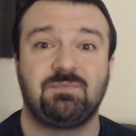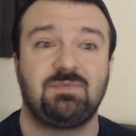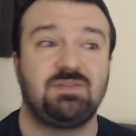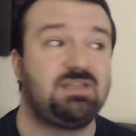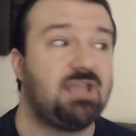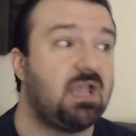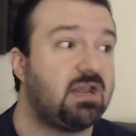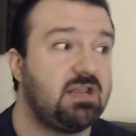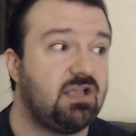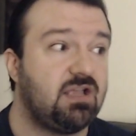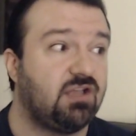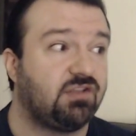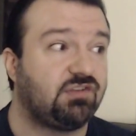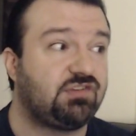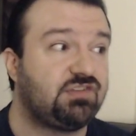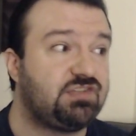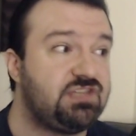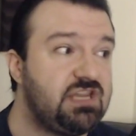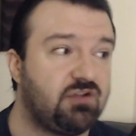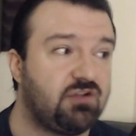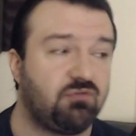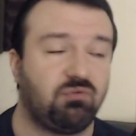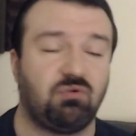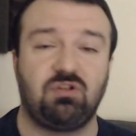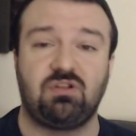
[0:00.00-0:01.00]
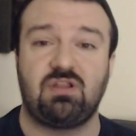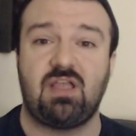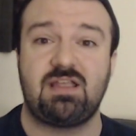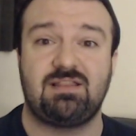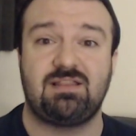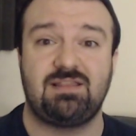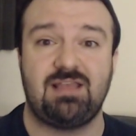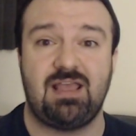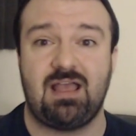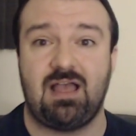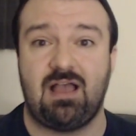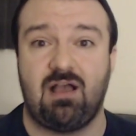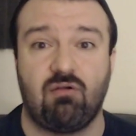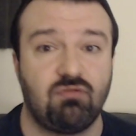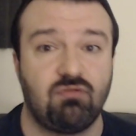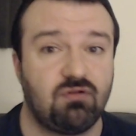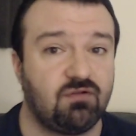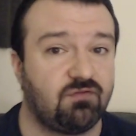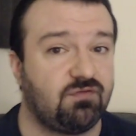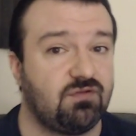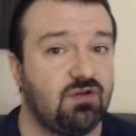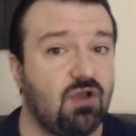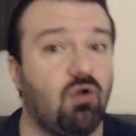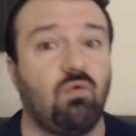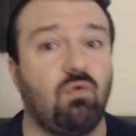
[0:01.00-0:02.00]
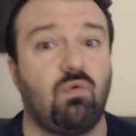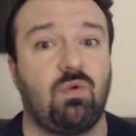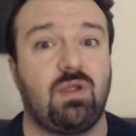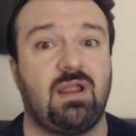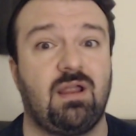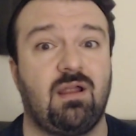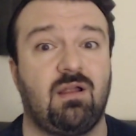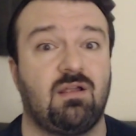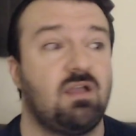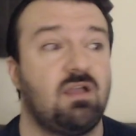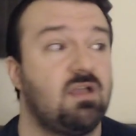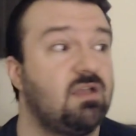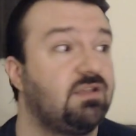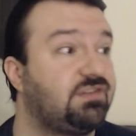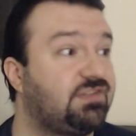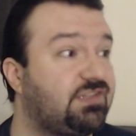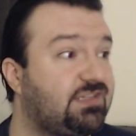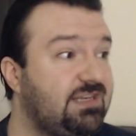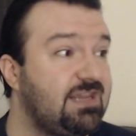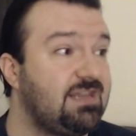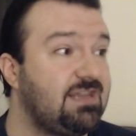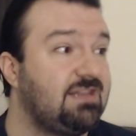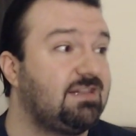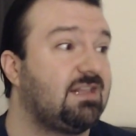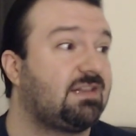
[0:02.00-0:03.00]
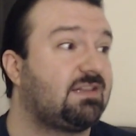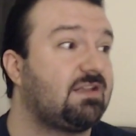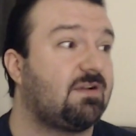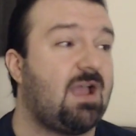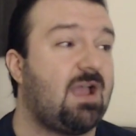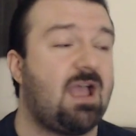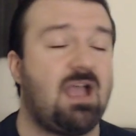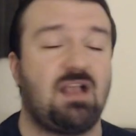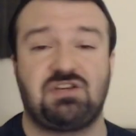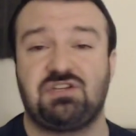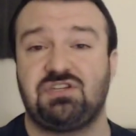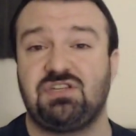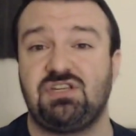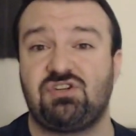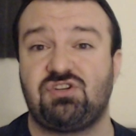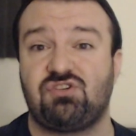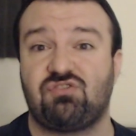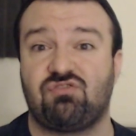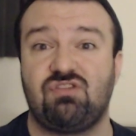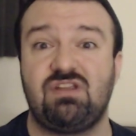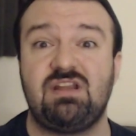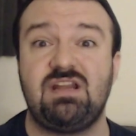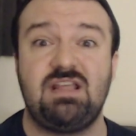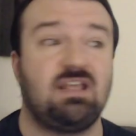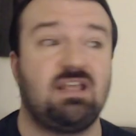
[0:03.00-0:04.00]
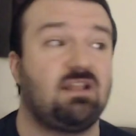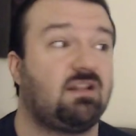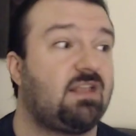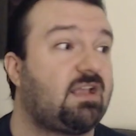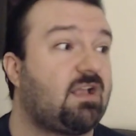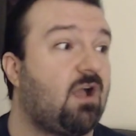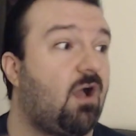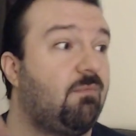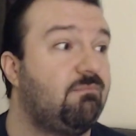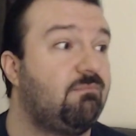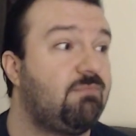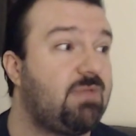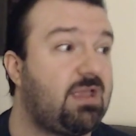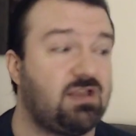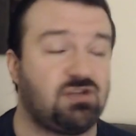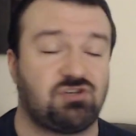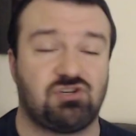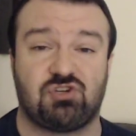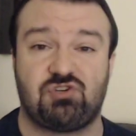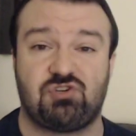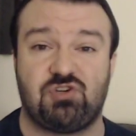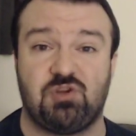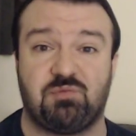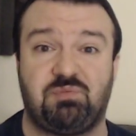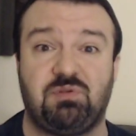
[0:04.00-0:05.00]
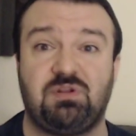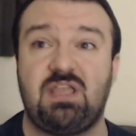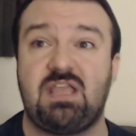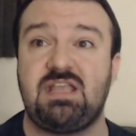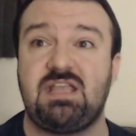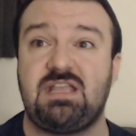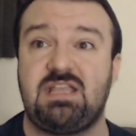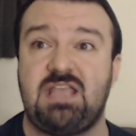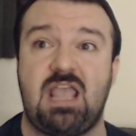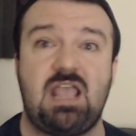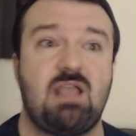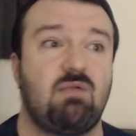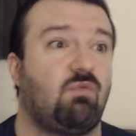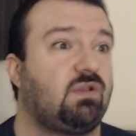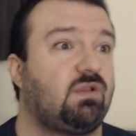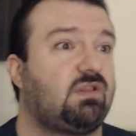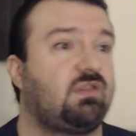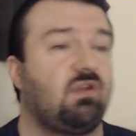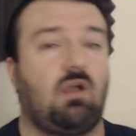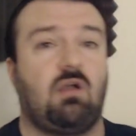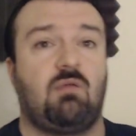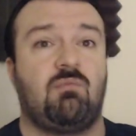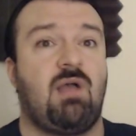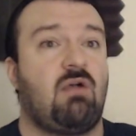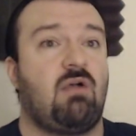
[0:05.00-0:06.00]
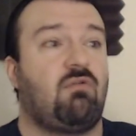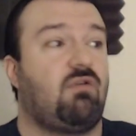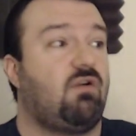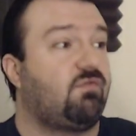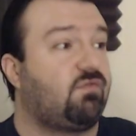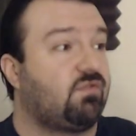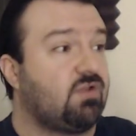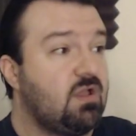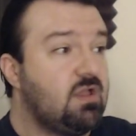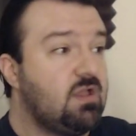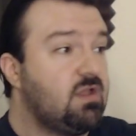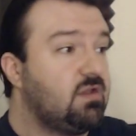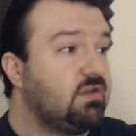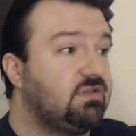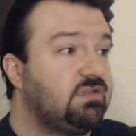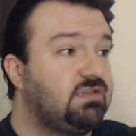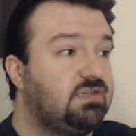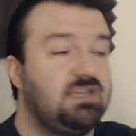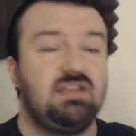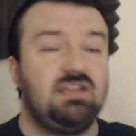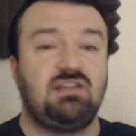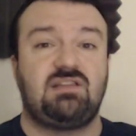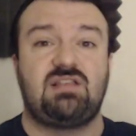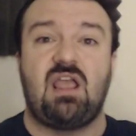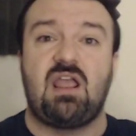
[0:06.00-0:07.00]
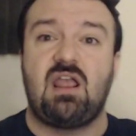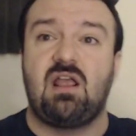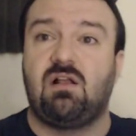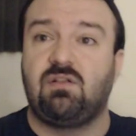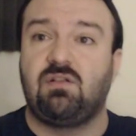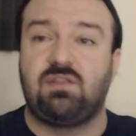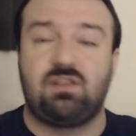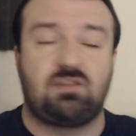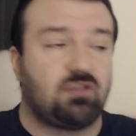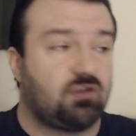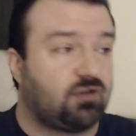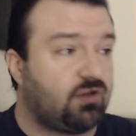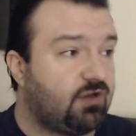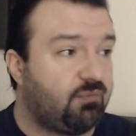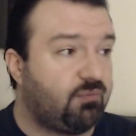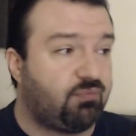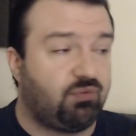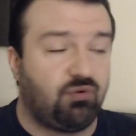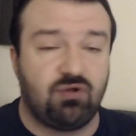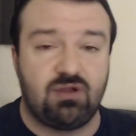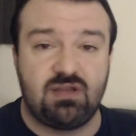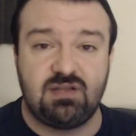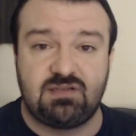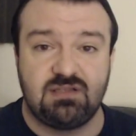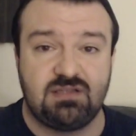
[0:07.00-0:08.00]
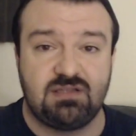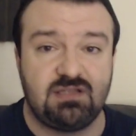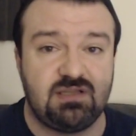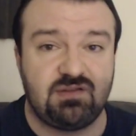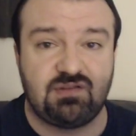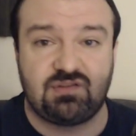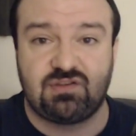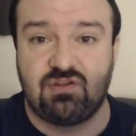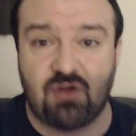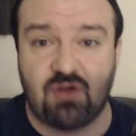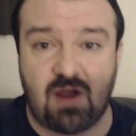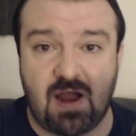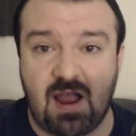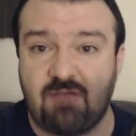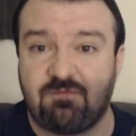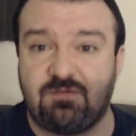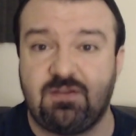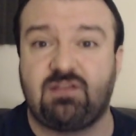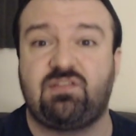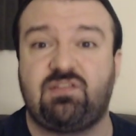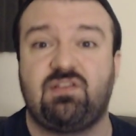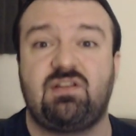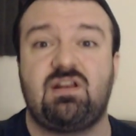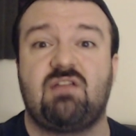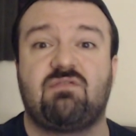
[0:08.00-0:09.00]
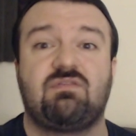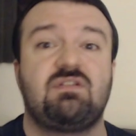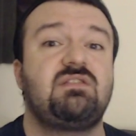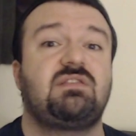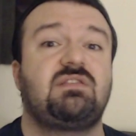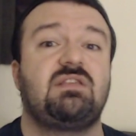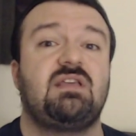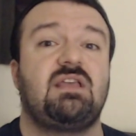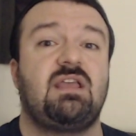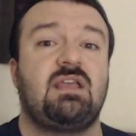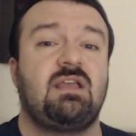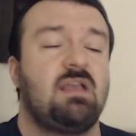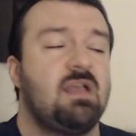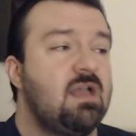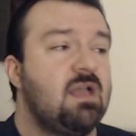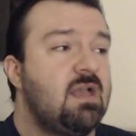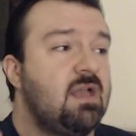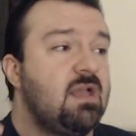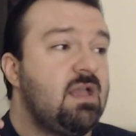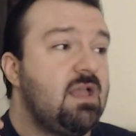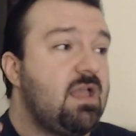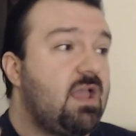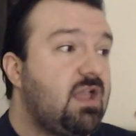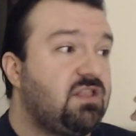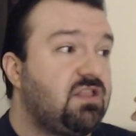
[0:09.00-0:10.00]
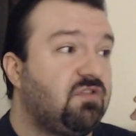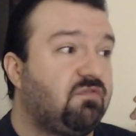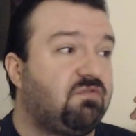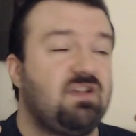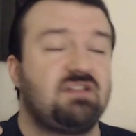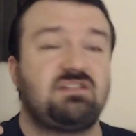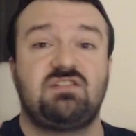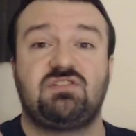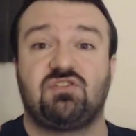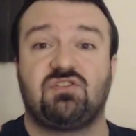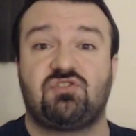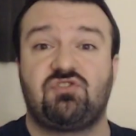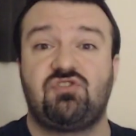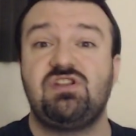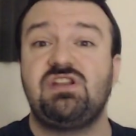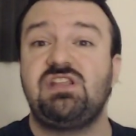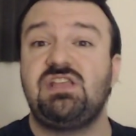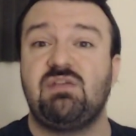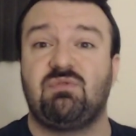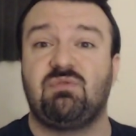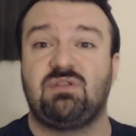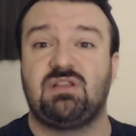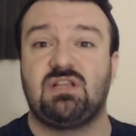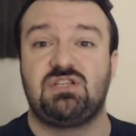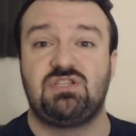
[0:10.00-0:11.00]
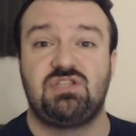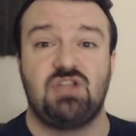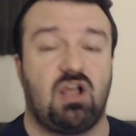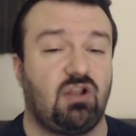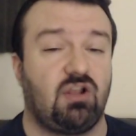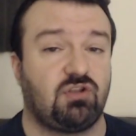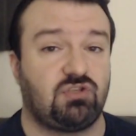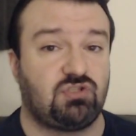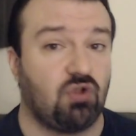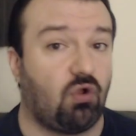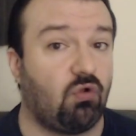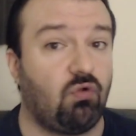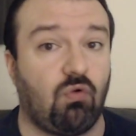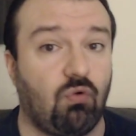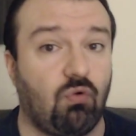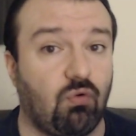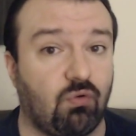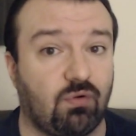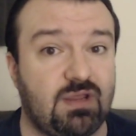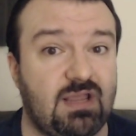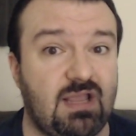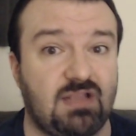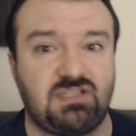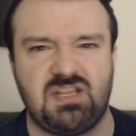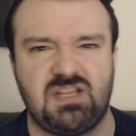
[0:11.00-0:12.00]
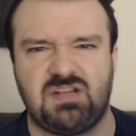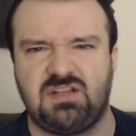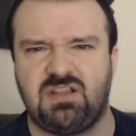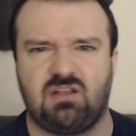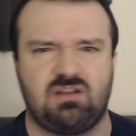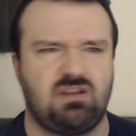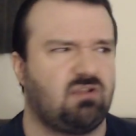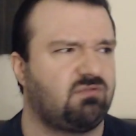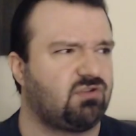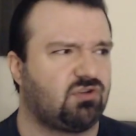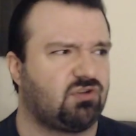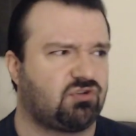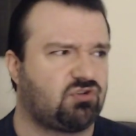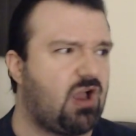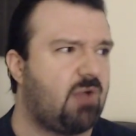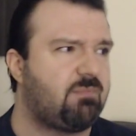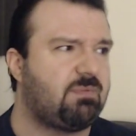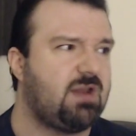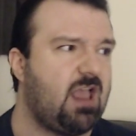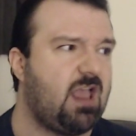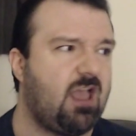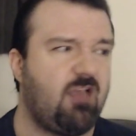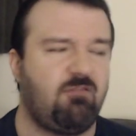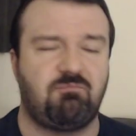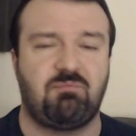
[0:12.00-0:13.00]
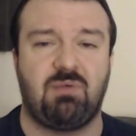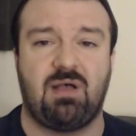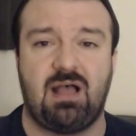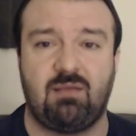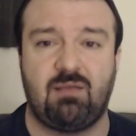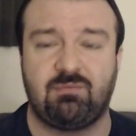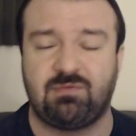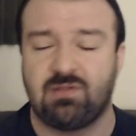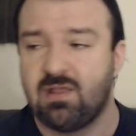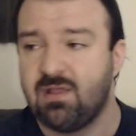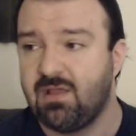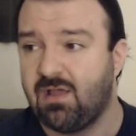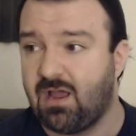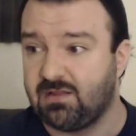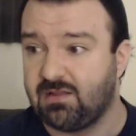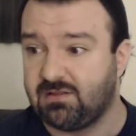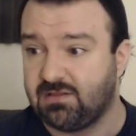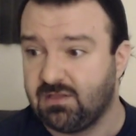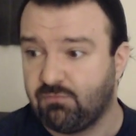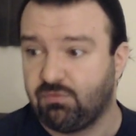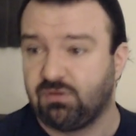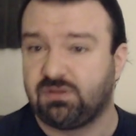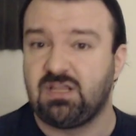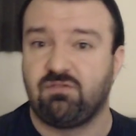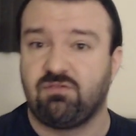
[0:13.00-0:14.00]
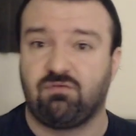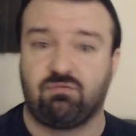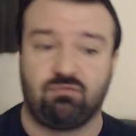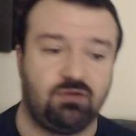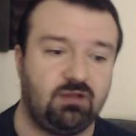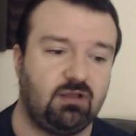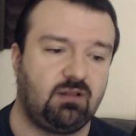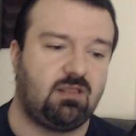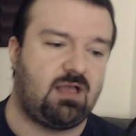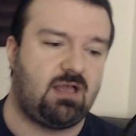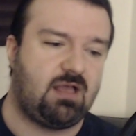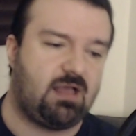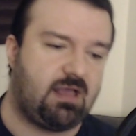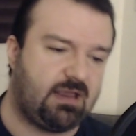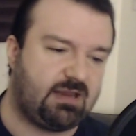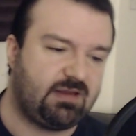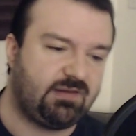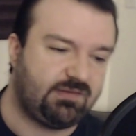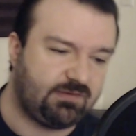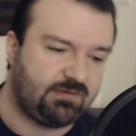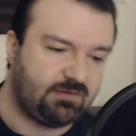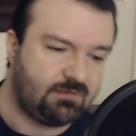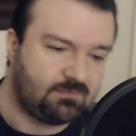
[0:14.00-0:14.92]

Getting a sequel like that out of nowhere, seeing that they're actually treating it like a major AAA game with the amount of detail that they're going to put into these graphics and everything, and the fact that they're treating it with ad- adult oriented, you know, they're dropping F bombs. I think what they've realized,